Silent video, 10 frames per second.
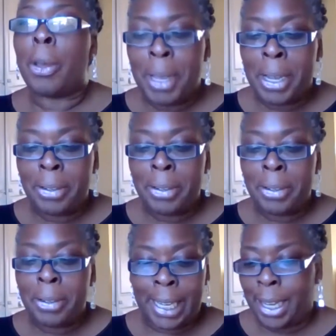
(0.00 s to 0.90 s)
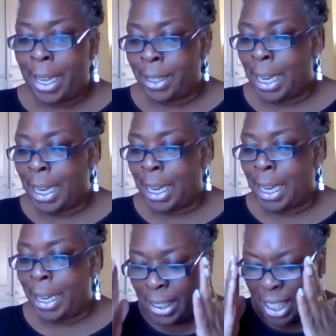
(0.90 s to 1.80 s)
our community,
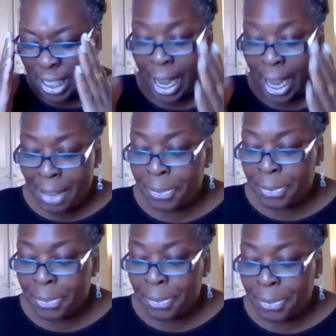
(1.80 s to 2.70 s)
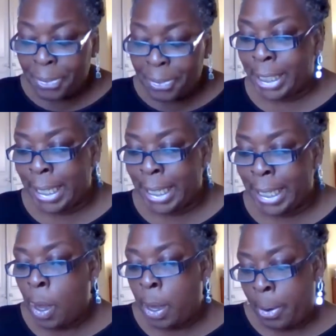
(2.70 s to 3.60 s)
and and and and I have to stress
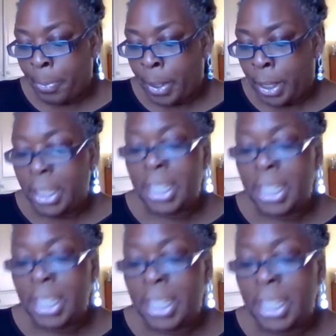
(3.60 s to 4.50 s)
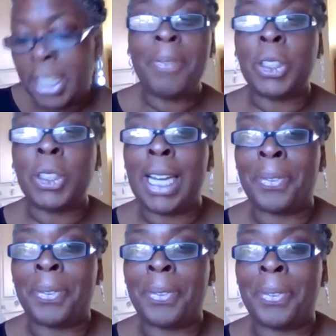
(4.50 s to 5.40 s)
this, you're never good
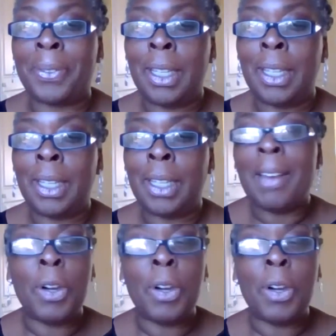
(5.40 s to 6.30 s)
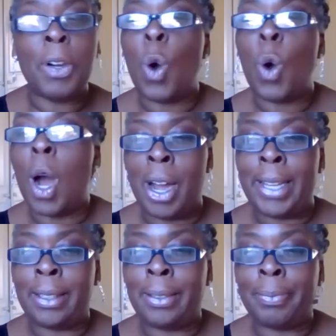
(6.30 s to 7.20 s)
enough. You're never quite
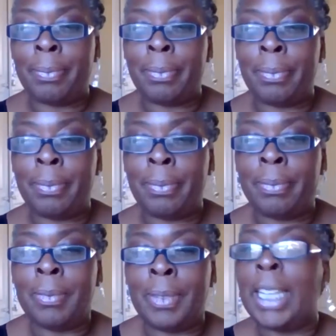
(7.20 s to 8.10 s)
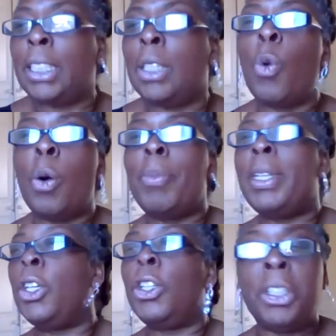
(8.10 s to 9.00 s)
right. As a
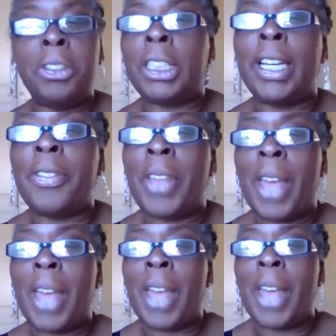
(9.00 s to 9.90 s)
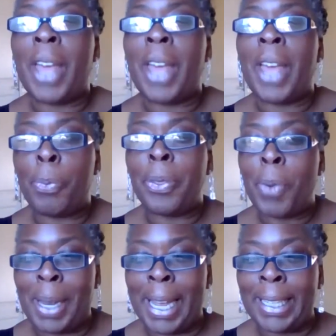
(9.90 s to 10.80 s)
woman, you're usually the help in the
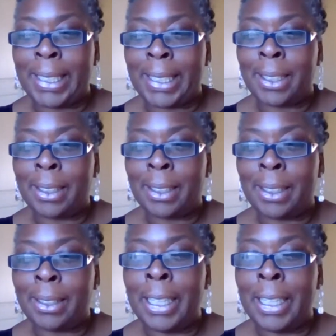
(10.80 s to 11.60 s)
workplace.